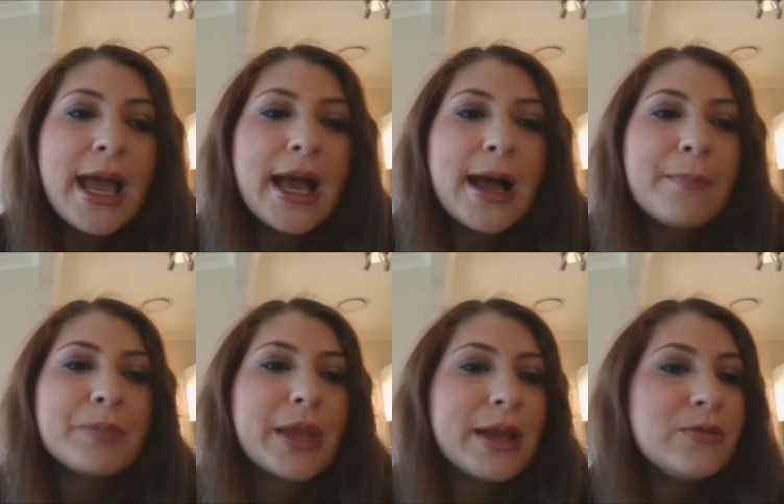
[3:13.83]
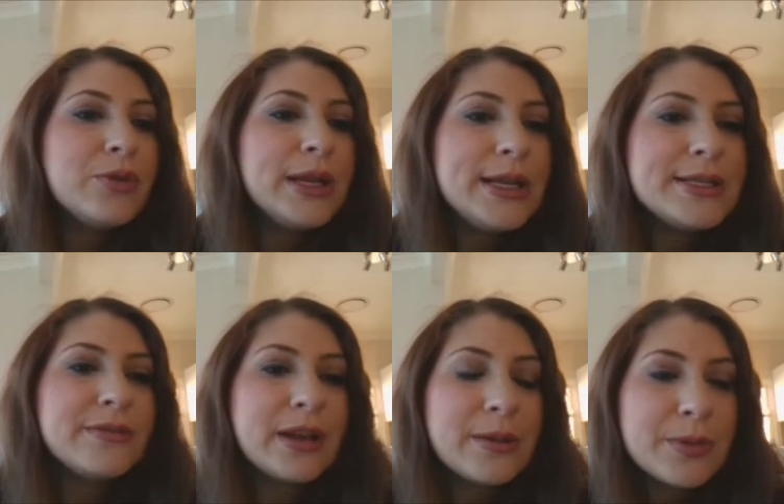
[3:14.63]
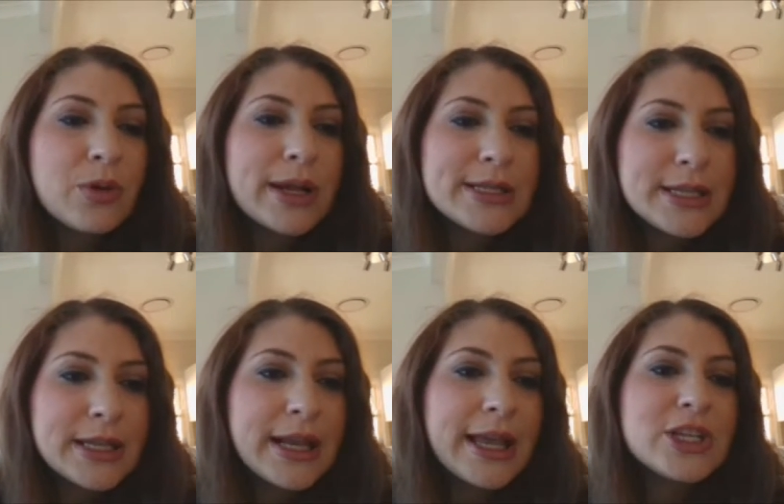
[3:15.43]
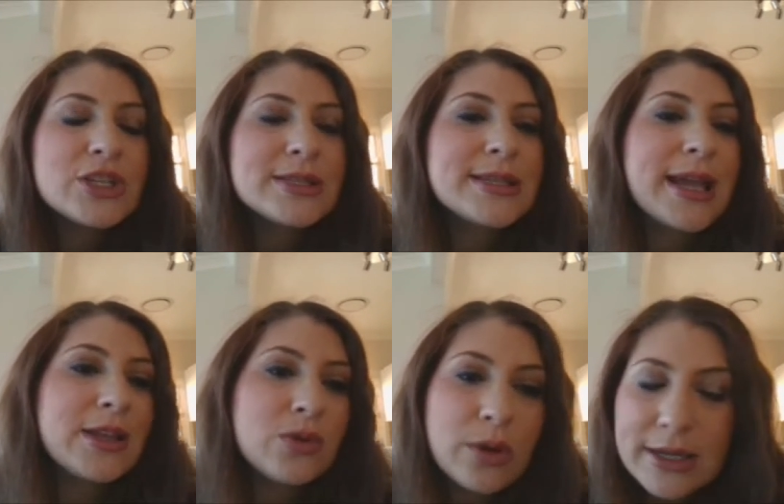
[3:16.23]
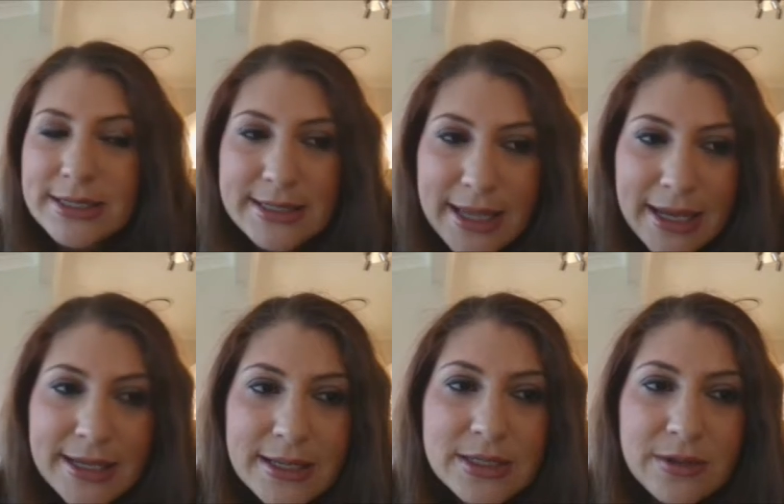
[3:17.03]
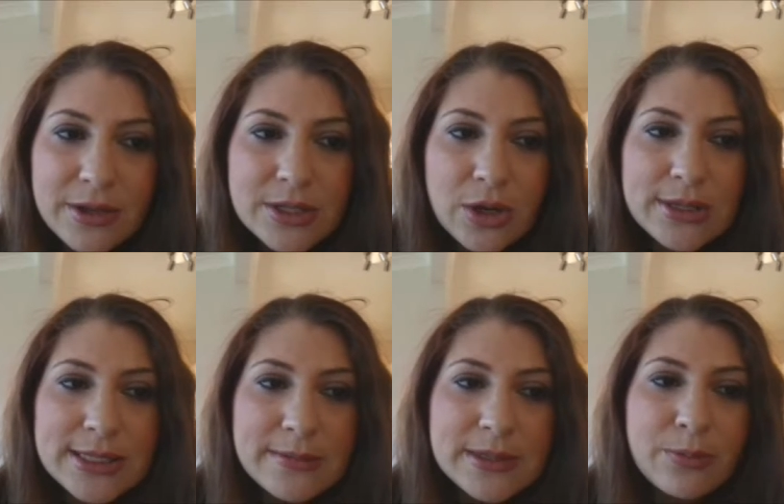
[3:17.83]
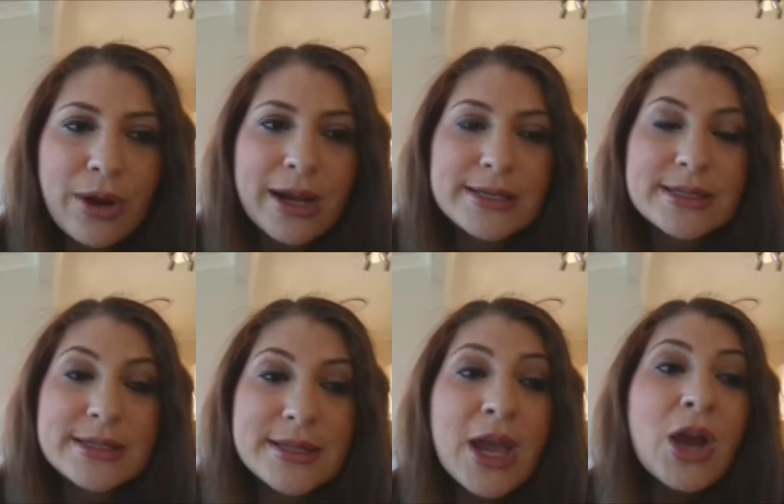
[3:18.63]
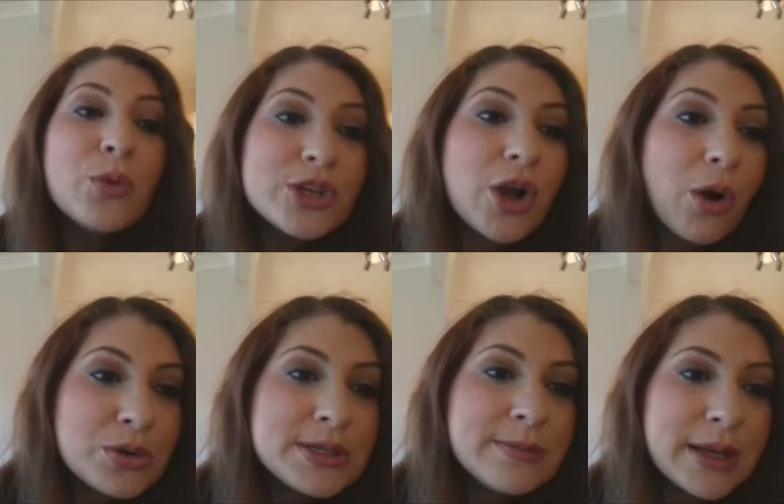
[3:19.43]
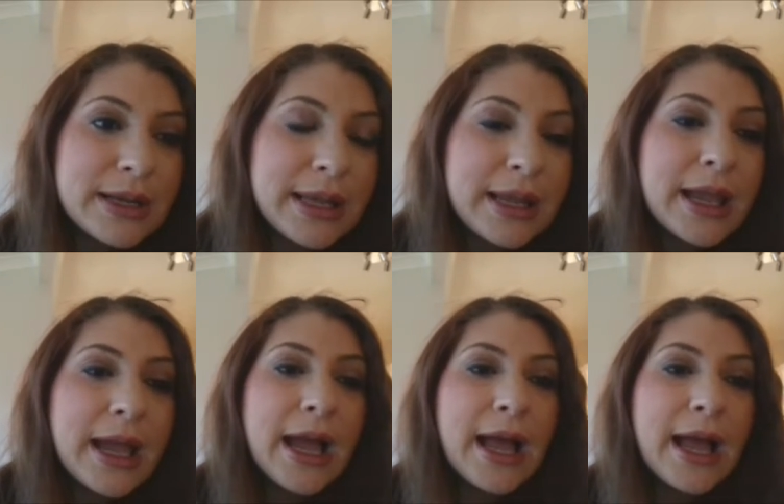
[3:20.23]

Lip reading: and really develop your articulations and your understandings of those concepts and practices, which ultimately